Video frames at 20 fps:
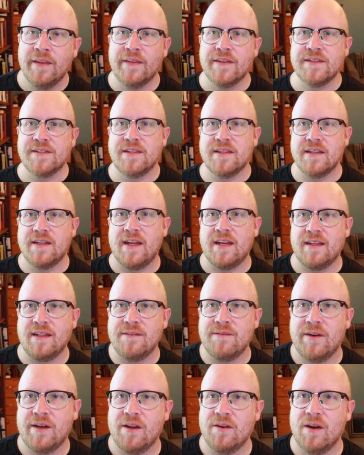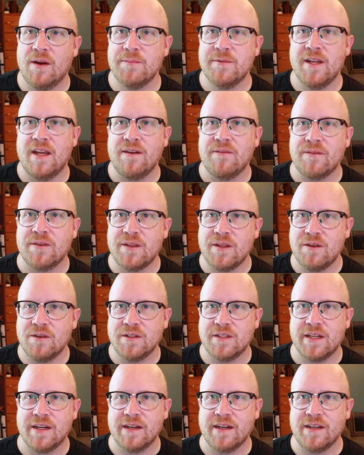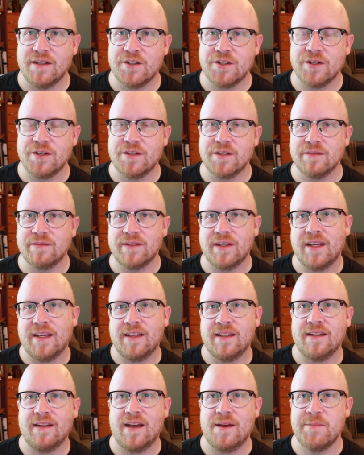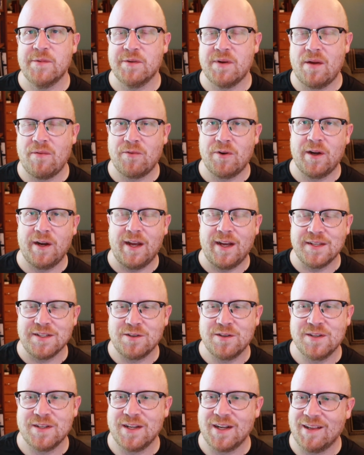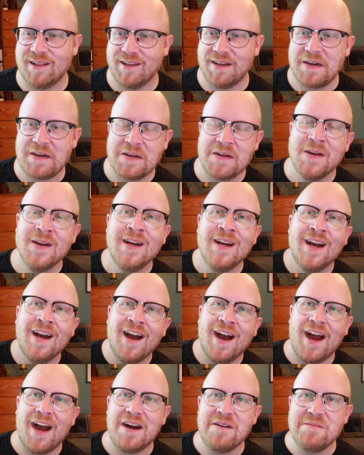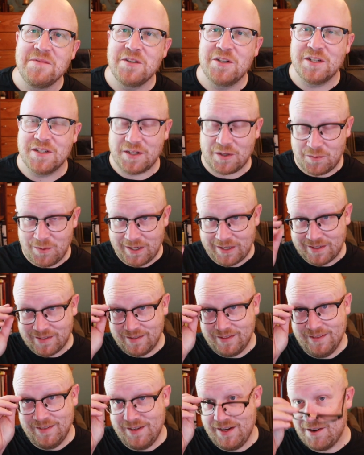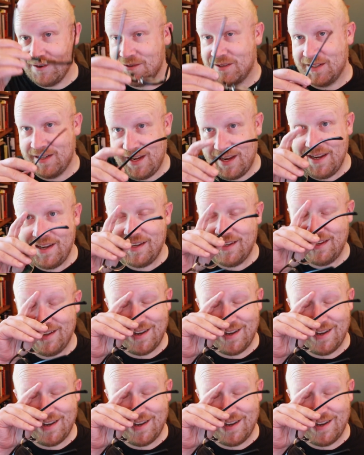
This is the daily video update for the Unitarian Church of Lincoln. I'm the Reverend Oscar Sinclair. Um, just a quick note today